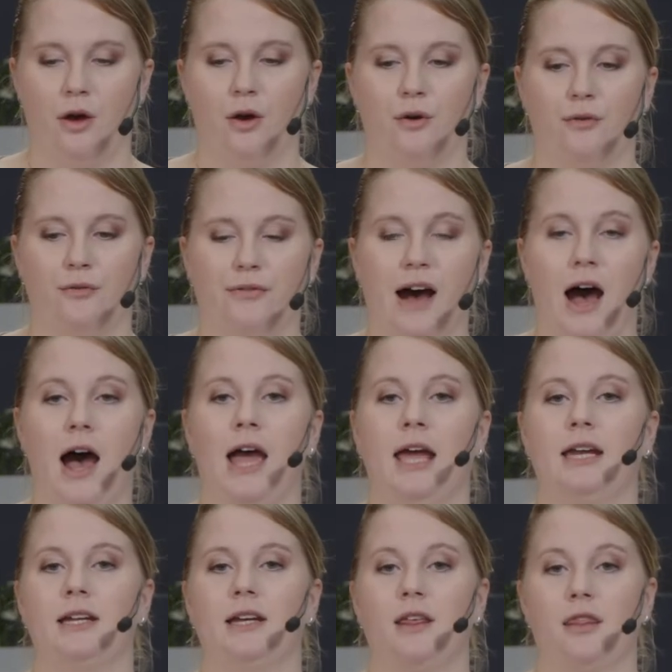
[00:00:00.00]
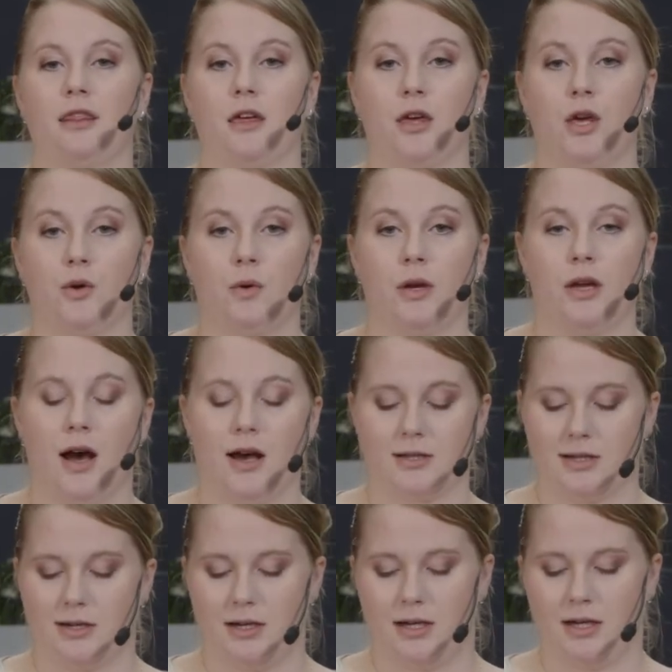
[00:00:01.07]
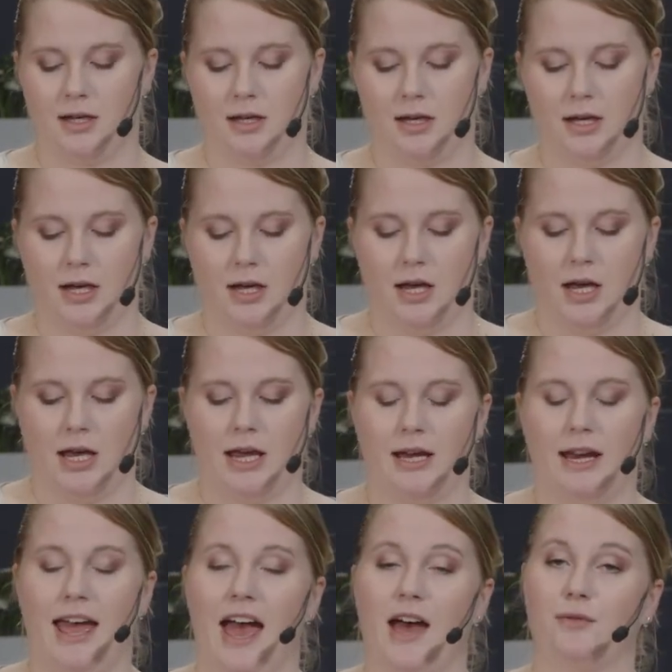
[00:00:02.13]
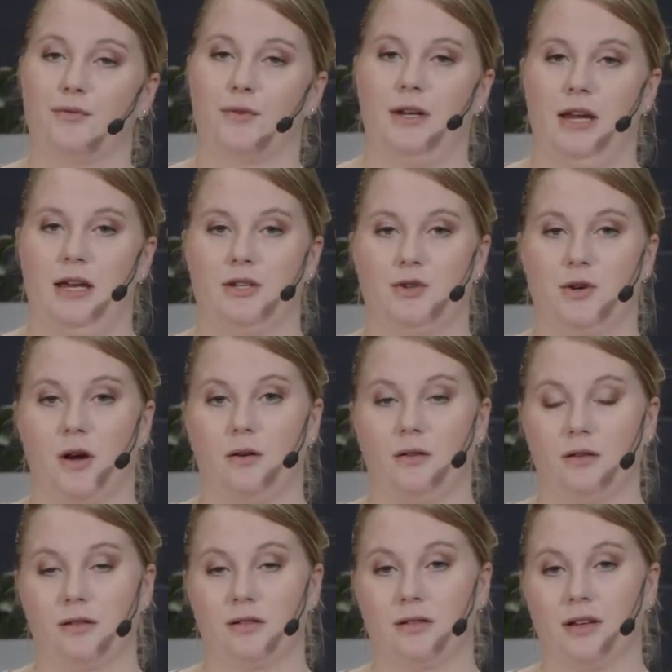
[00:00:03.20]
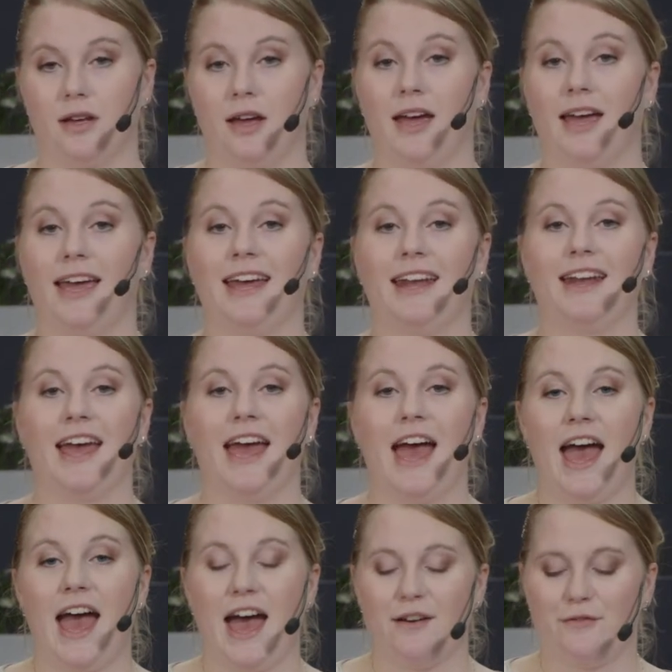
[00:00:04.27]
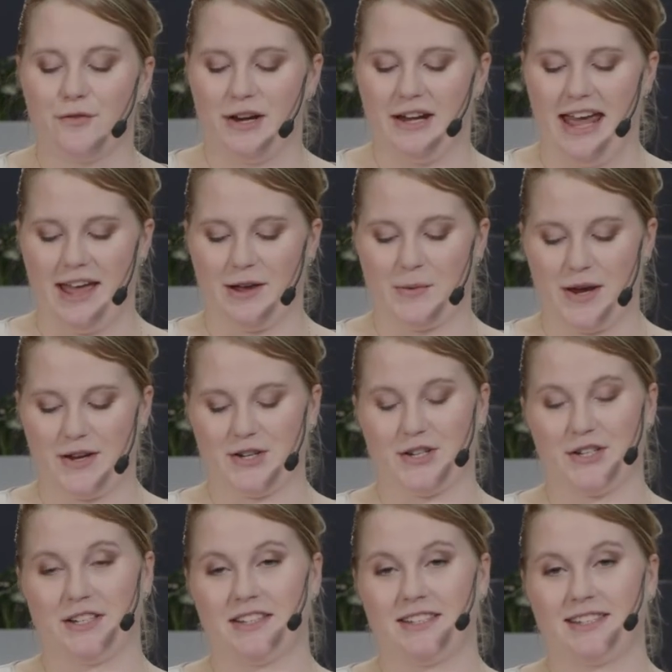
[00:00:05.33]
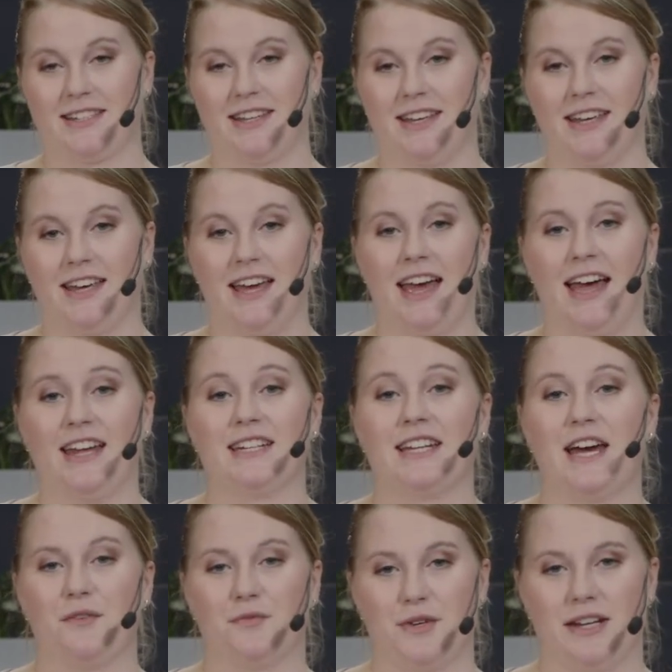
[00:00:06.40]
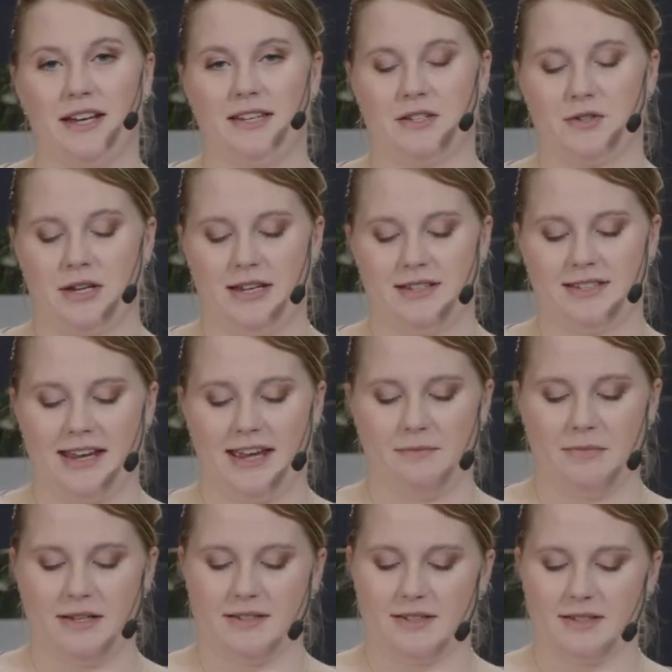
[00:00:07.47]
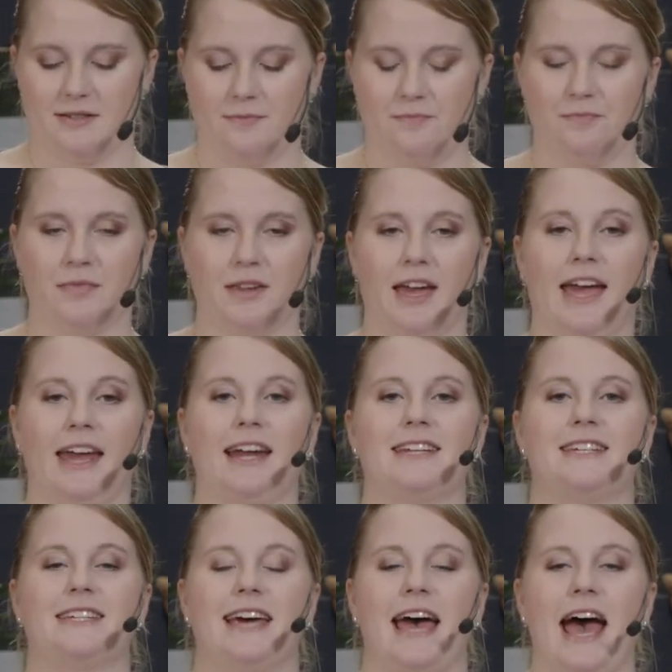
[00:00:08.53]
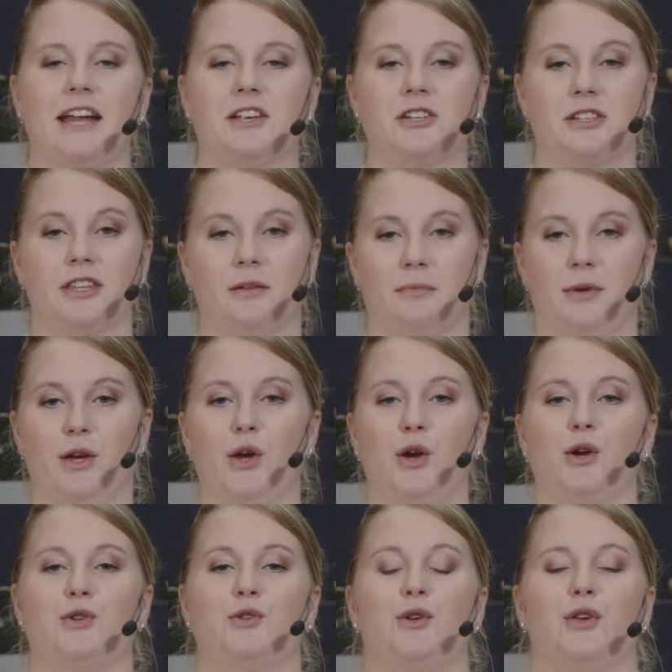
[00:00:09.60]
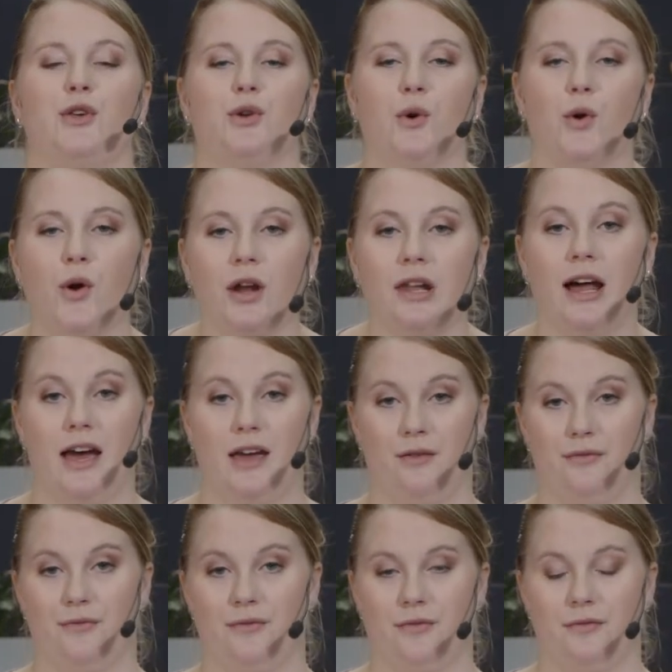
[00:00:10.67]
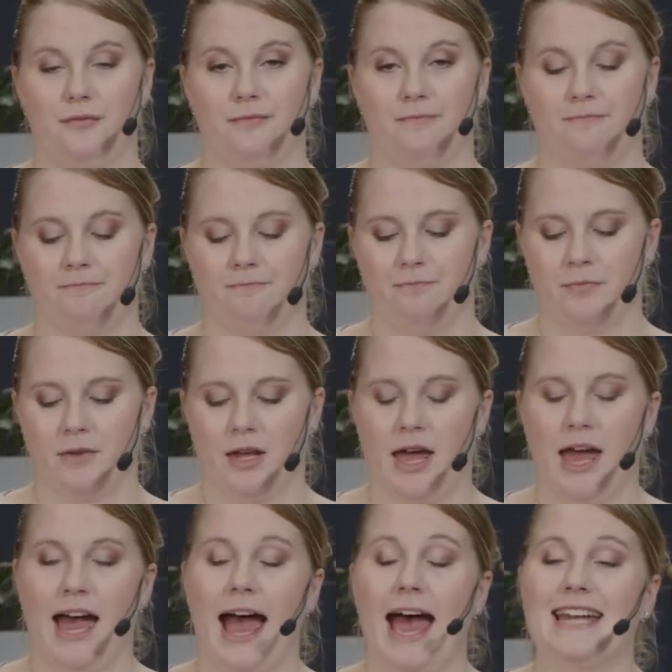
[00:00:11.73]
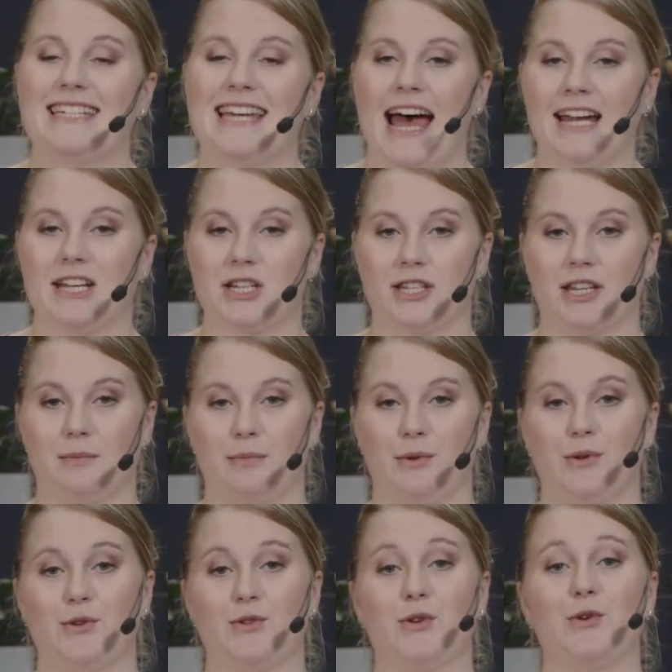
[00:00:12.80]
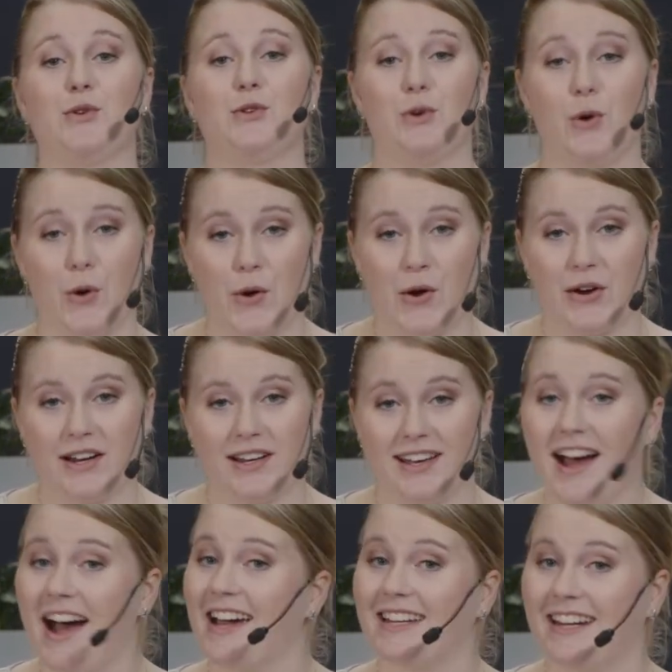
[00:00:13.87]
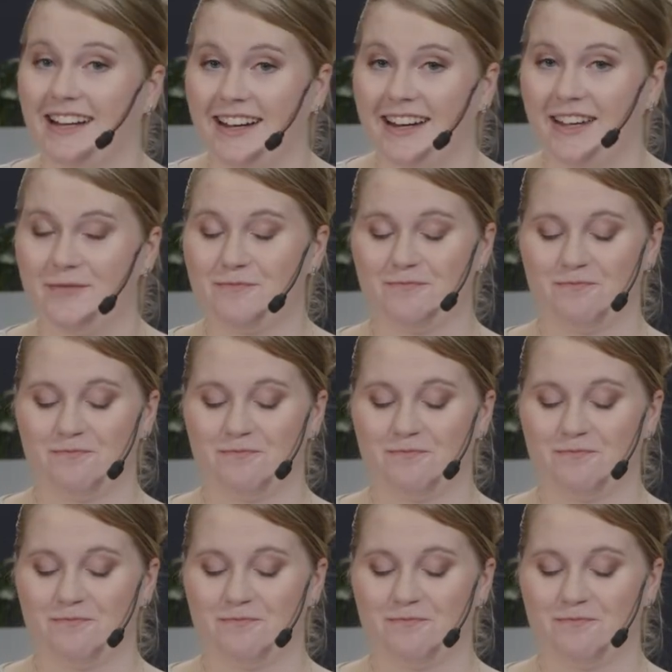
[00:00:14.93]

Find the curiosity in everyday struggles, in everyday questions and everyday statements, and attach them to your life. Attach them to your identity.